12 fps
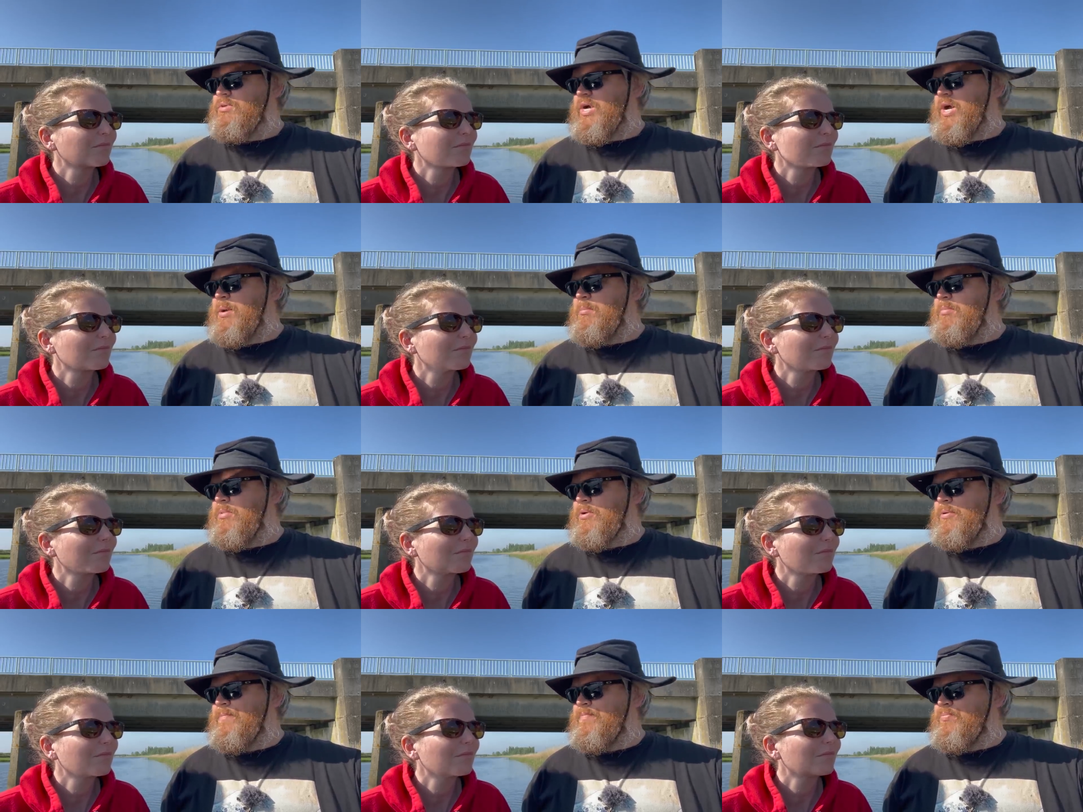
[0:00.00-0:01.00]
Speaker 1: time,
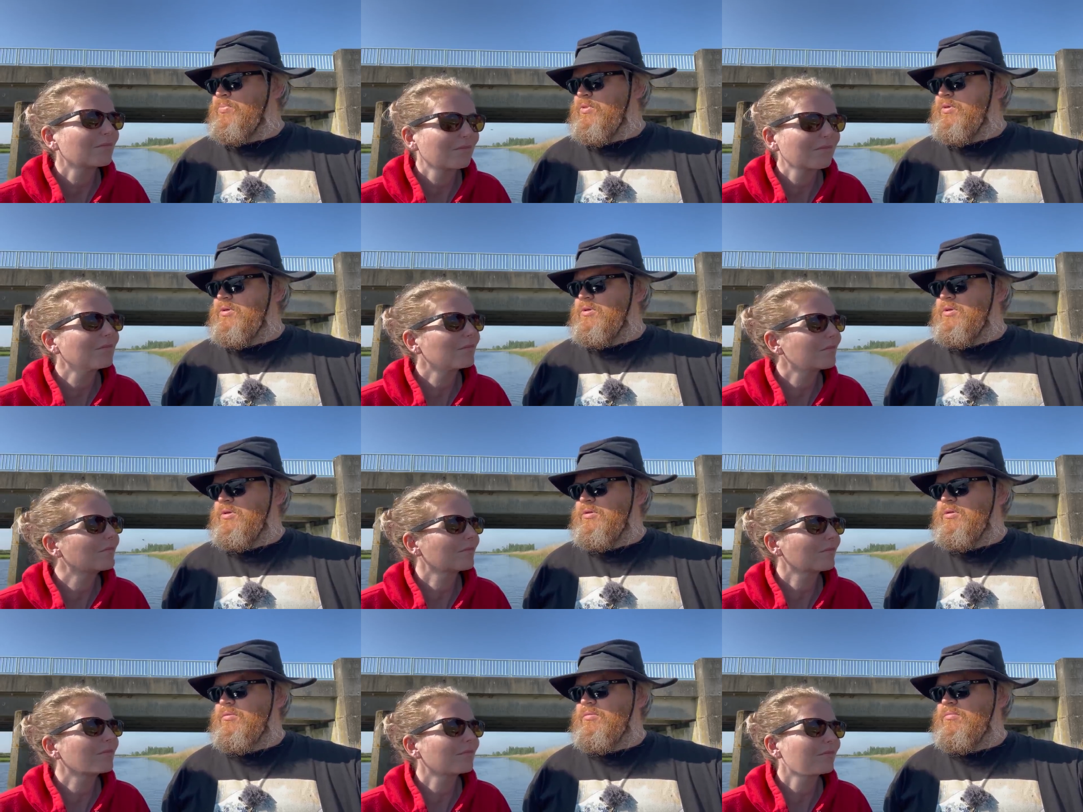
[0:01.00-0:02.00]
it,
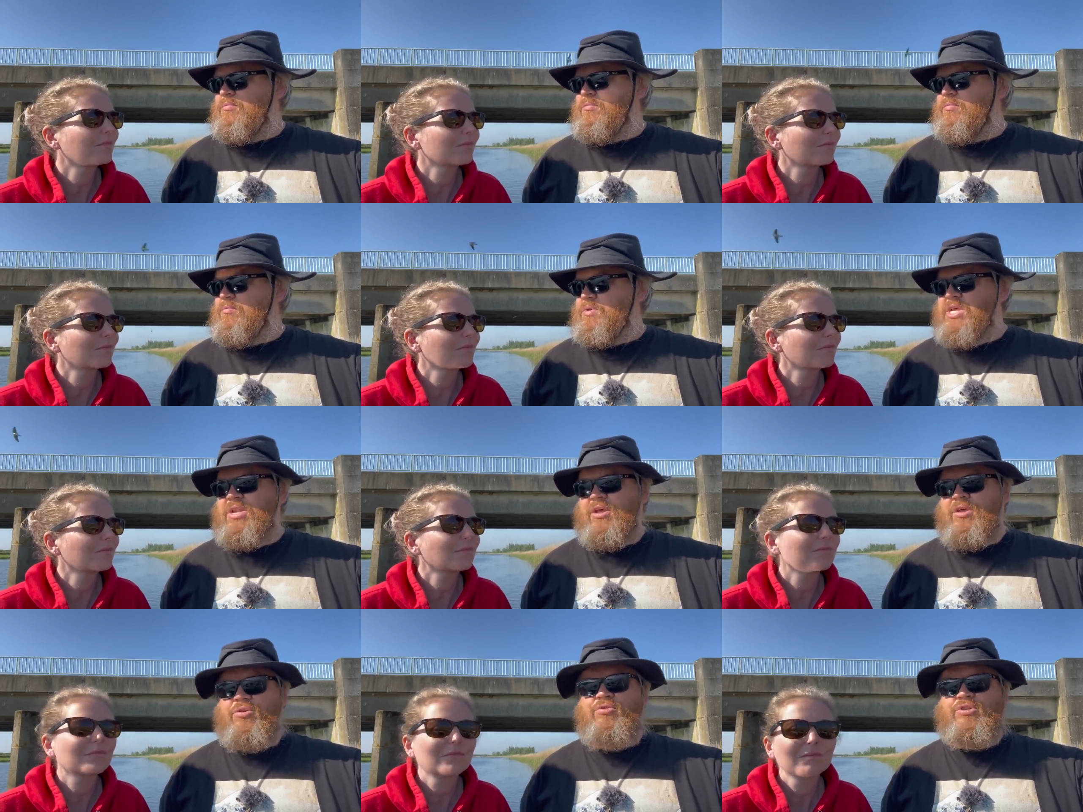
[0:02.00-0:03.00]
it did
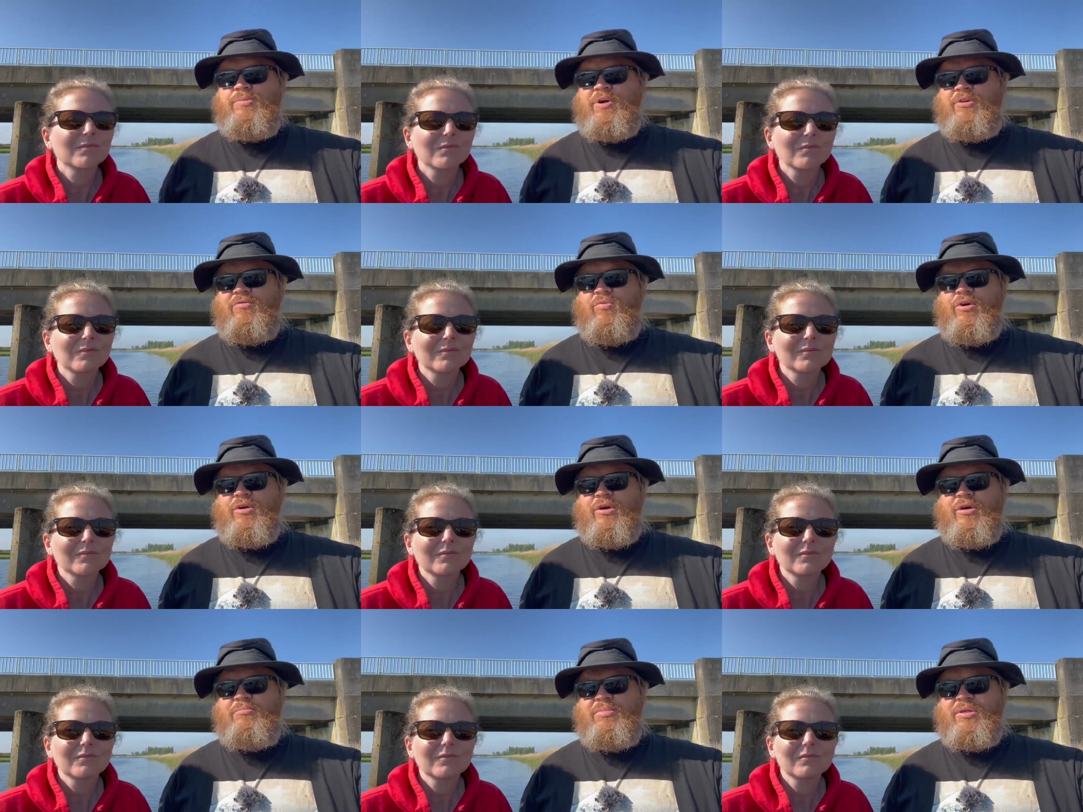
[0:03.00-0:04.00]
a huge amount of work
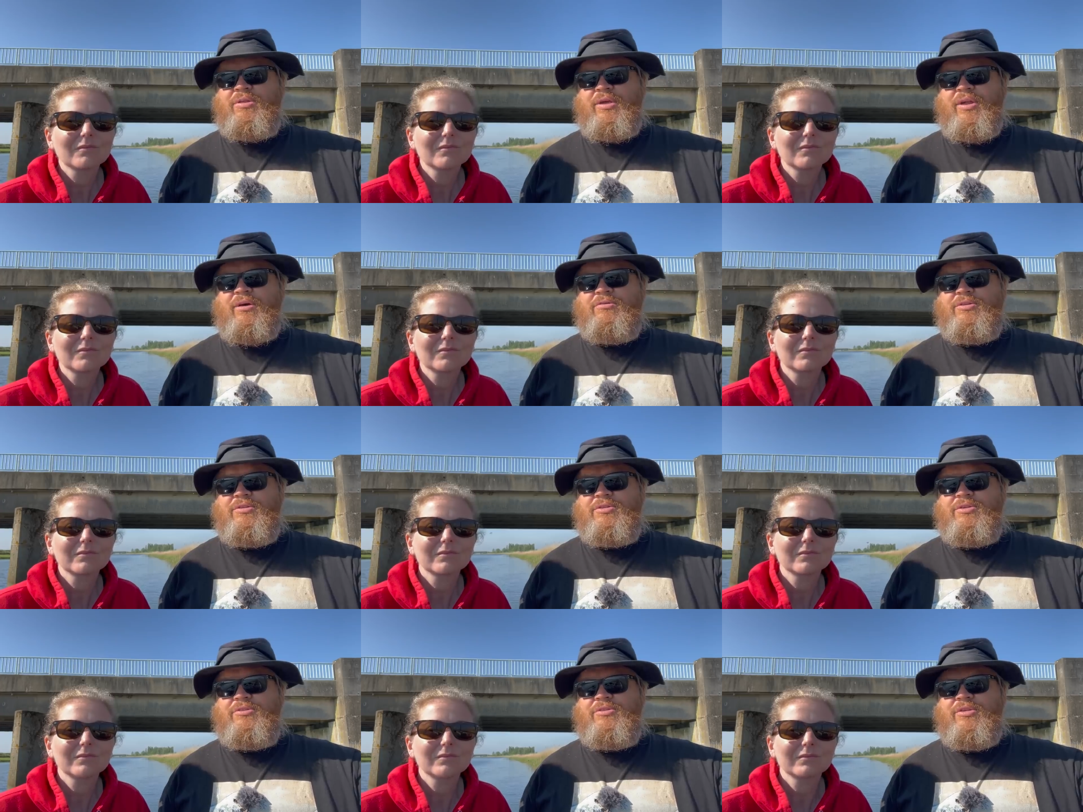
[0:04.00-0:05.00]
on building it out to the
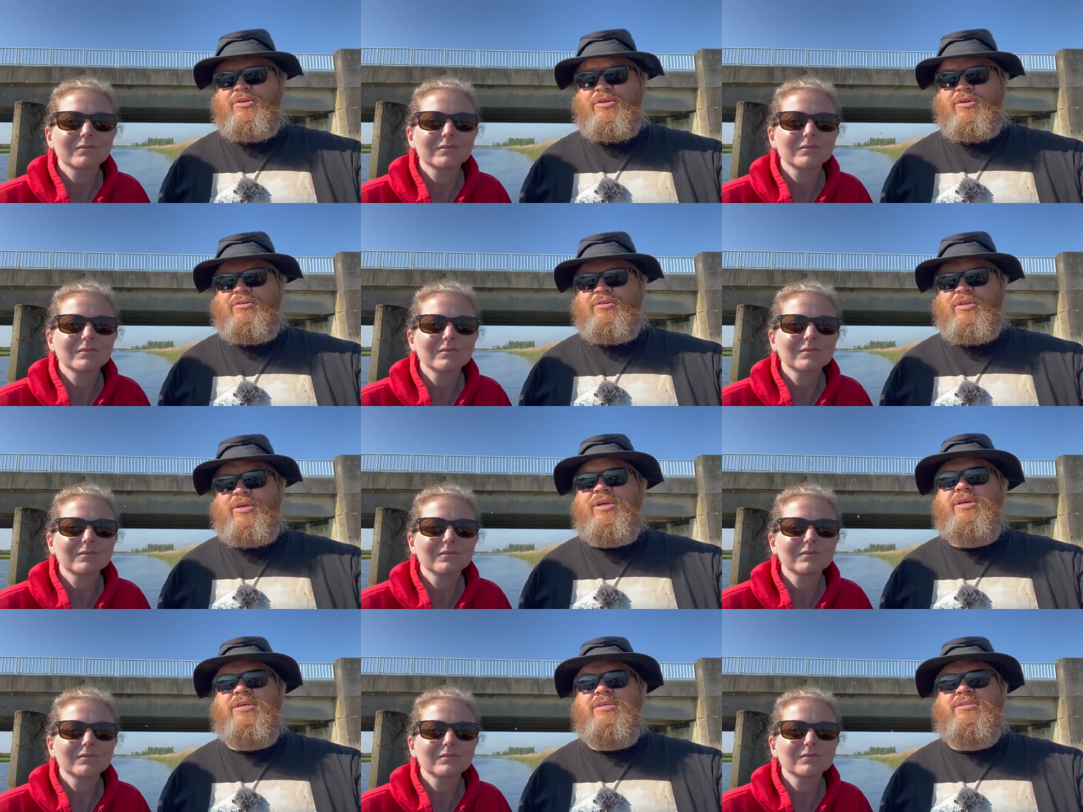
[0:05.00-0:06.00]
church that it currently
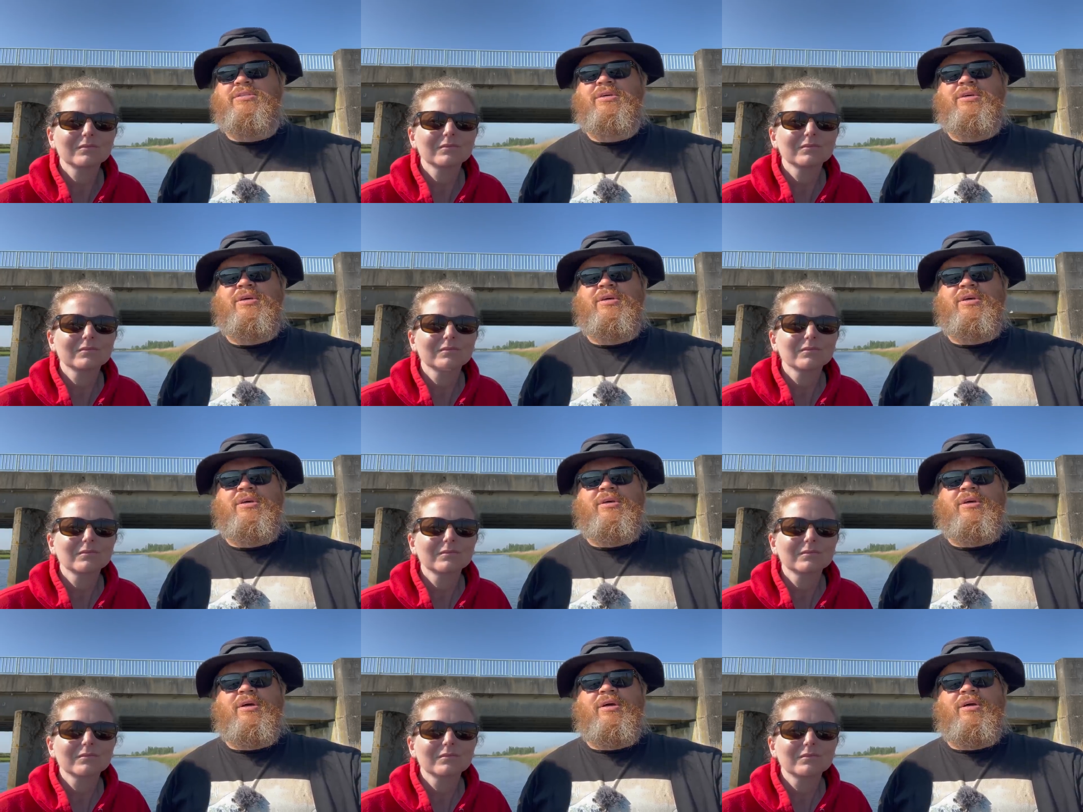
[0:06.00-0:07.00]
is.
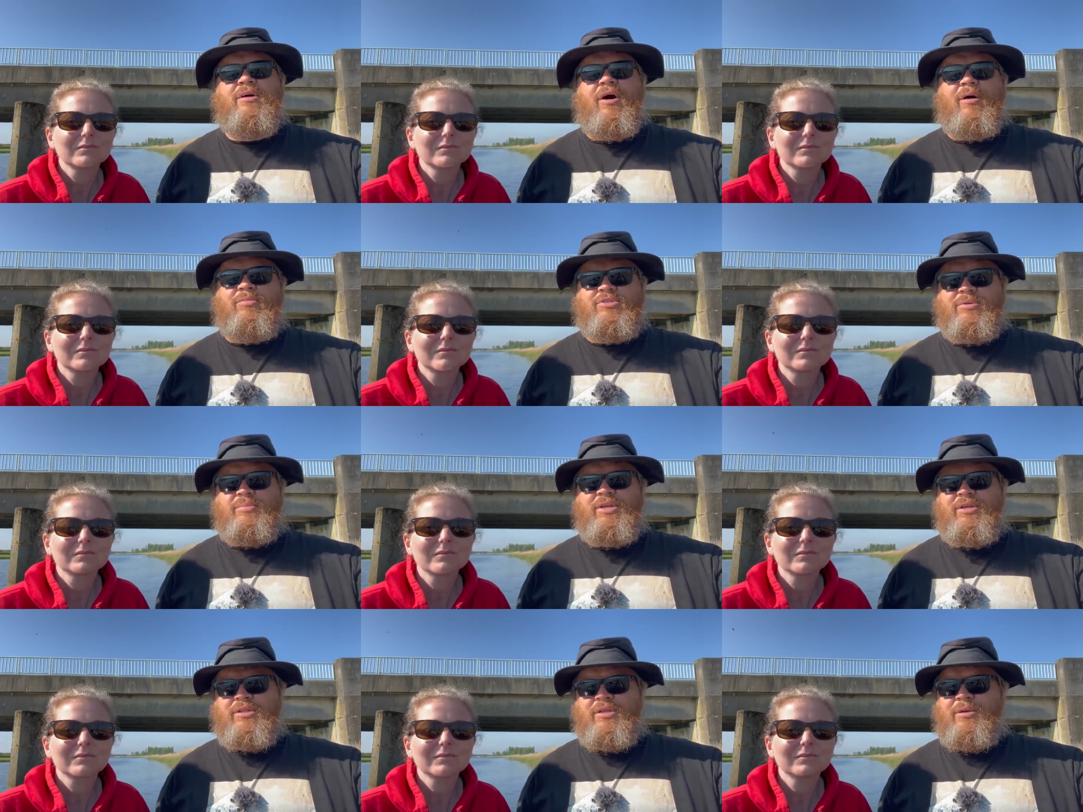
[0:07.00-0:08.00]
Almost
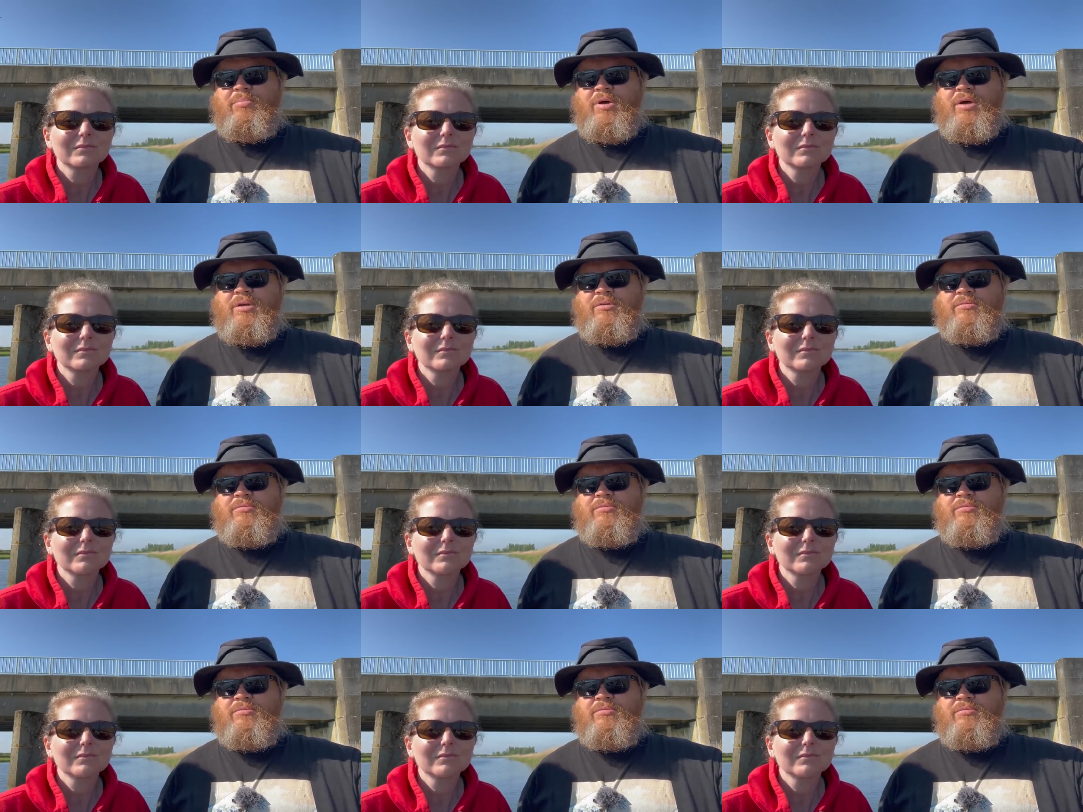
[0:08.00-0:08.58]
immediately upon